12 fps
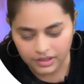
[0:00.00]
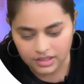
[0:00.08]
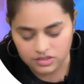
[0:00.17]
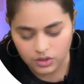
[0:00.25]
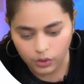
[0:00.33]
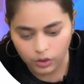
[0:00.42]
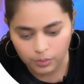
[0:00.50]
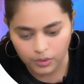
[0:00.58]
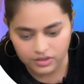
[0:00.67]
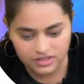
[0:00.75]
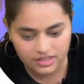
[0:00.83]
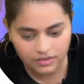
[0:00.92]
this whole
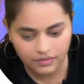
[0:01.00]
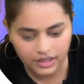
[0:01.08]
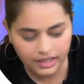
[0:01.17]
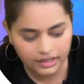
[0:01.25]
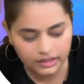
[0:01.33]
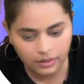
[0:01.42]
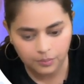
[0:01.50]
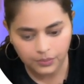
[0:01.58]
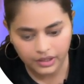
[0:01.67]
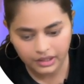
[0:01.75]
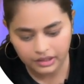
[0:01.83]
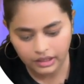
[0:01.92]
processing will get
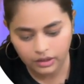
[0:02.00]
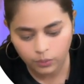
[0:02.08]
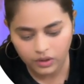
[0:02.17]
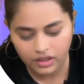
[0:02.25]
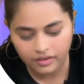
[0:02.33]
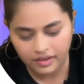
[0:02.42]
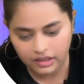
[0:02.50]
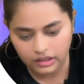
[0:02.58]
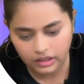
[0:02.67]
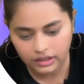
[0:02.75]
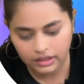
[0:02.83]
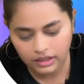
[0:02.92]
completed, we'll
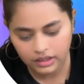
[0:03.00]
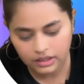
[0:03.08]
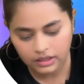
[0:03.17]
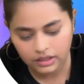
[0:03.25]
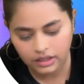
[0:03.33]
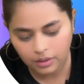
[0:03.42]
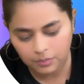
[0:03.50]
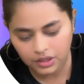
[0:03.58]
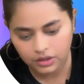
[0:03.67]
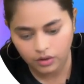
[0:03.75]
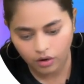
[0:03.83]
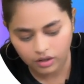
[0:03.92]
return
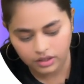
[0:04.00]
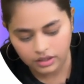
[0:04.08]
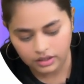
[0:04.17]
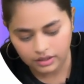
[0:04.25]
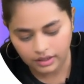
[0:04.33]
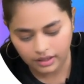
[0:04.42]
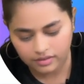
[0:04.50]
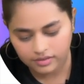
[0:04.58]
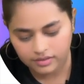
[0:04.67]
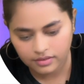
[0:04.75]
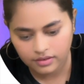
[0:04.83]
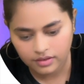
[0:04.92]

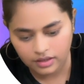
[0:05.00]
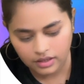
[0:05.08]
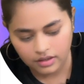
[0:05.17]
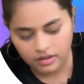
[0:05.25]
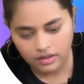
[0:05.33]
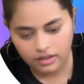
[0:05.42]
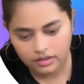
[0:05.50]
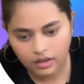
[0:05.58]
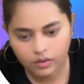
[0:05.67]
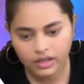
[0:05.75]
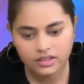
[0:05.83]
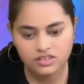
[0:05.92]
dummy.next.
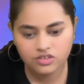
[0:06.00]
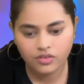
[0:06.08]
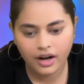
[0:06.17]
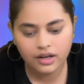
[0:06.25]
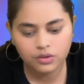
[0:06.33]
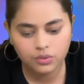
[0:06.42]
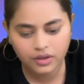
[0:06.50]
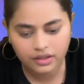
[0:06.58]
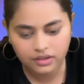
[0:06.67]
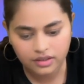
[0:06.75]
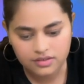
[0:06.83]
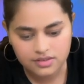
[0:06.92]
Now let's try to
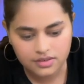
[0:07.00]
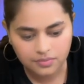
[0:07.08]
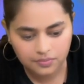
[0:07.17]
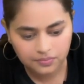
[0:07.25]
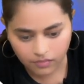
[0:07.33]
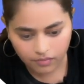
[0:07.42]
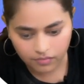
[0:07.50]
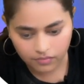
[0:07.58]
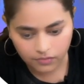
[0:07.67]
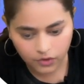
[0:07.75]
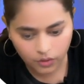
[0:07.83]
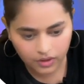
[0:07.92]
run this.
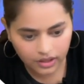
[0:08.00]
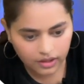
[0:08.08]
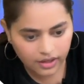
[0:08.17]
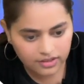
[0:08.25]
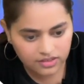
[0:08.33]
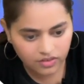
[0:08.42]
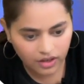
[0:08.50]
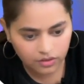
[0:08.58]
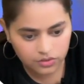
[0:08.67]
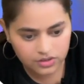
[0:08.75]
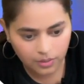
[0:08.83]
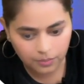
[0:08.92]
Okay, let's try
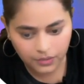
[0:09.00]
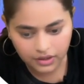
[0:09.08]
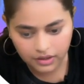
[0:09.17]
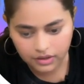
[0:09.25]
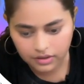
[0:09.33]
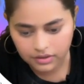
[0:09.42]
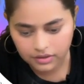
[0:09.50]
to submit it,